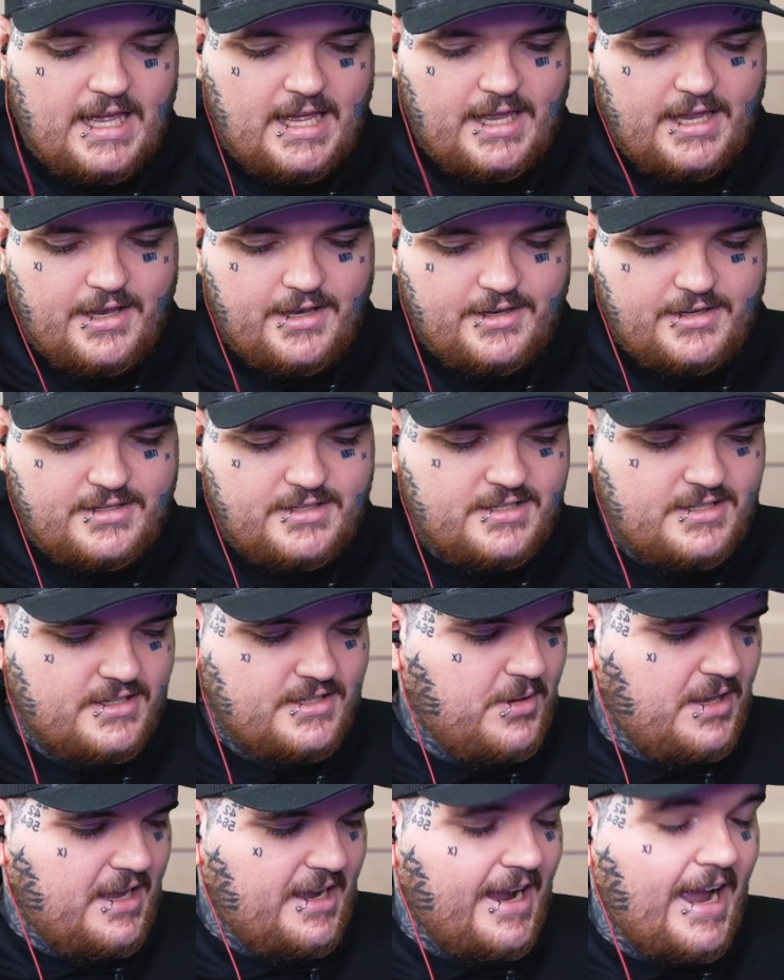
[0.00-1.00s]
and
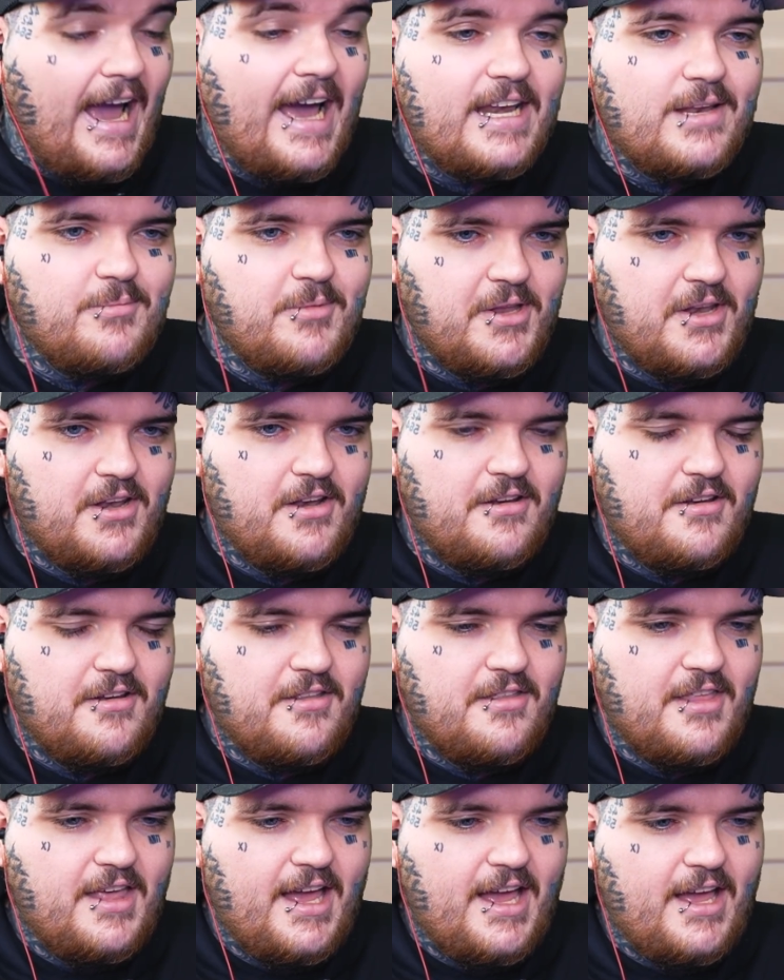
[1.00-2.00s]
being adamant
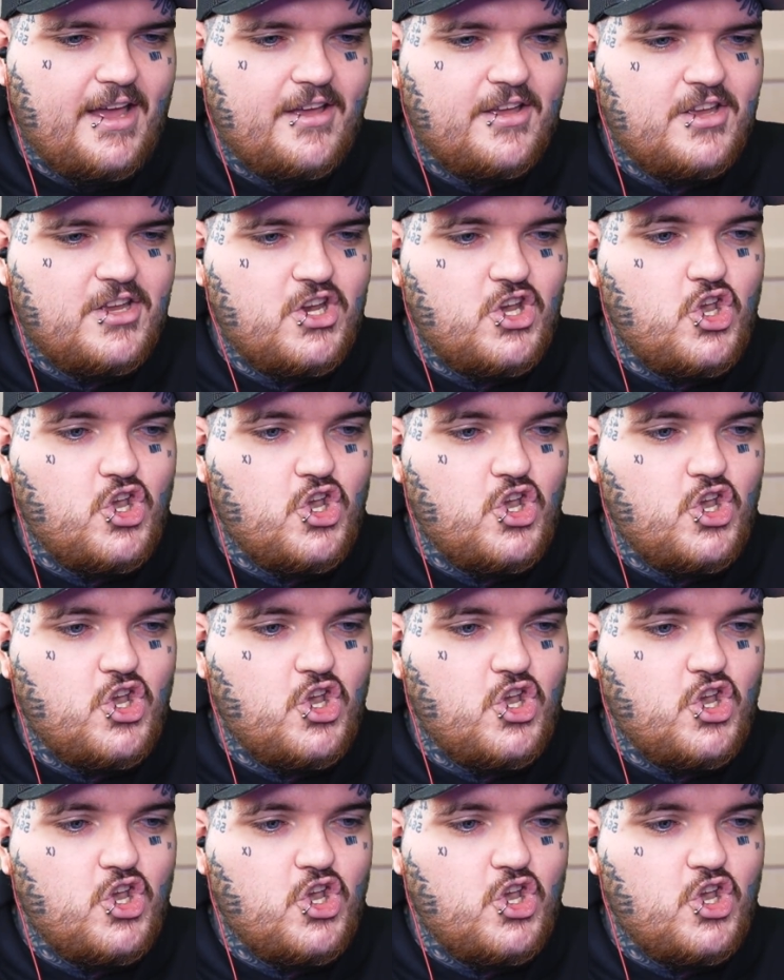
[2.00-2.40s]
that